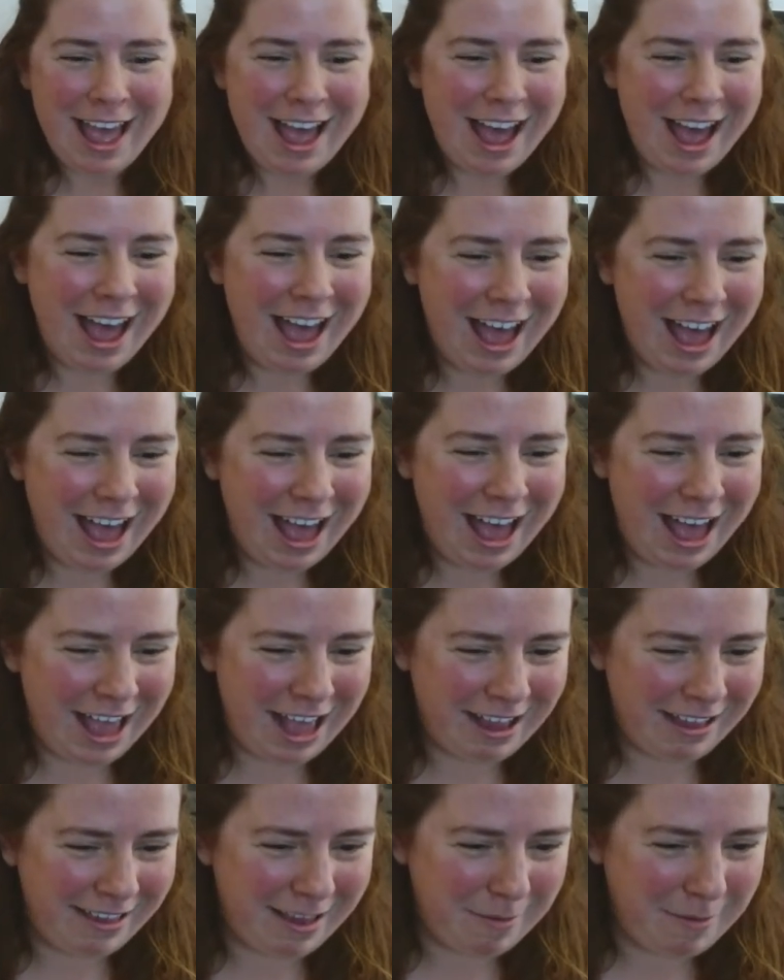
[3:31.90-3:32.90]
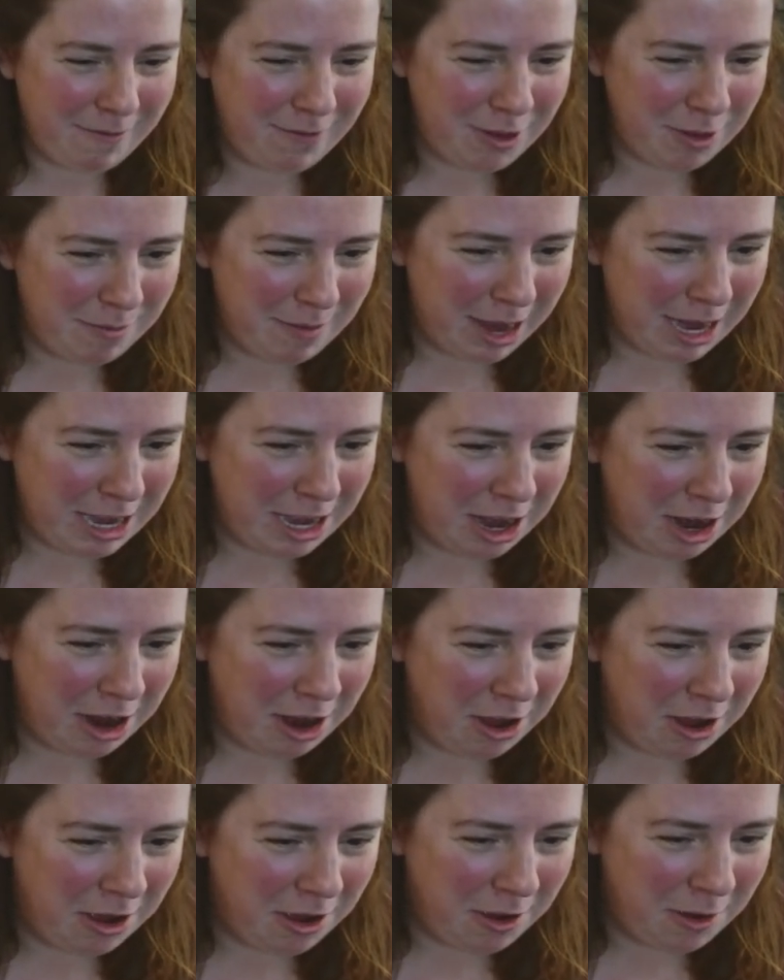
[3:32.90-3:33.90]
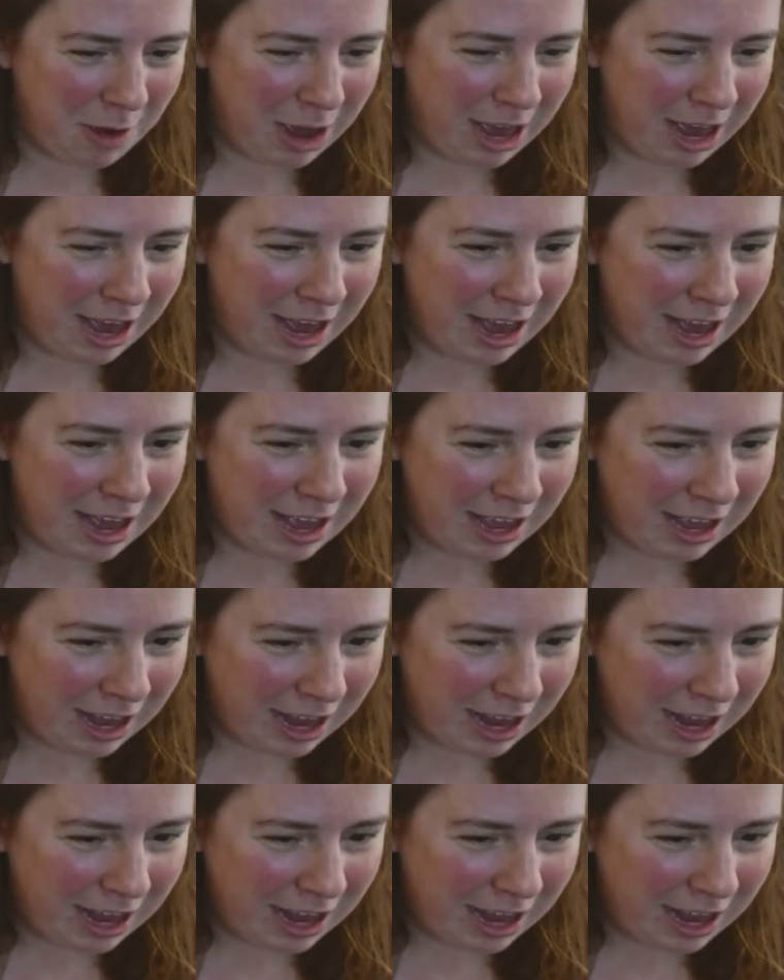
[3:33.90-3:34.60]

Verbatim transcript: uh, some of you may know, uh,